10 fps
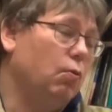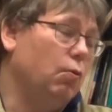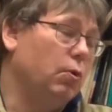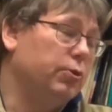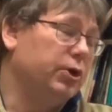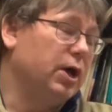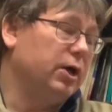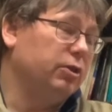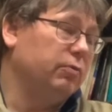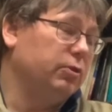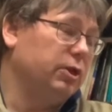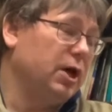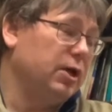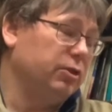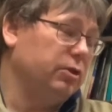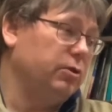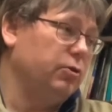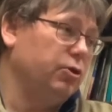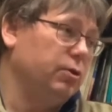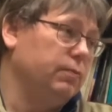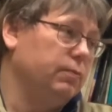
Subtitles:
was the Constitution.